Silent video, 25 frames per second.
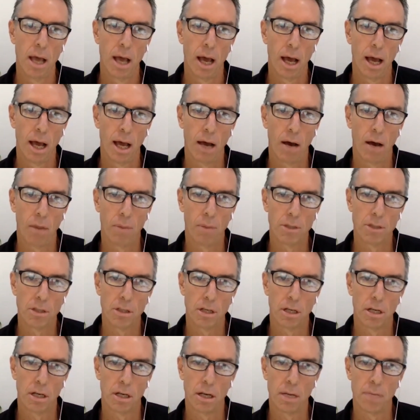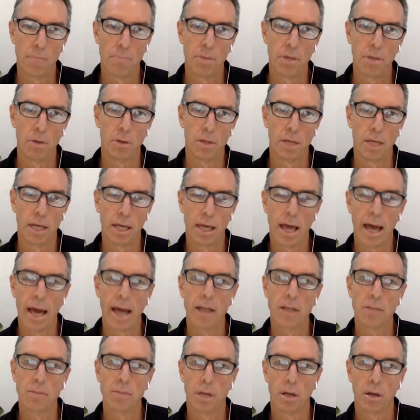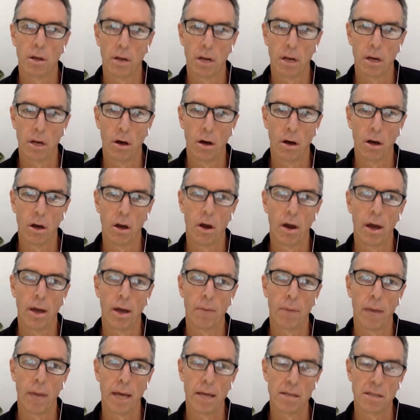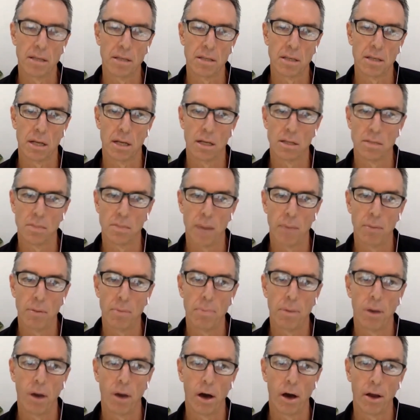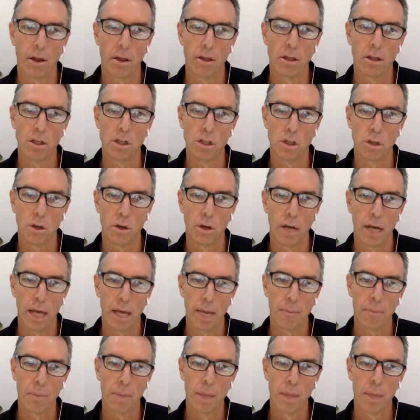Opportunity to build engagement on an ongoing basis, and it's maybe part of the journey.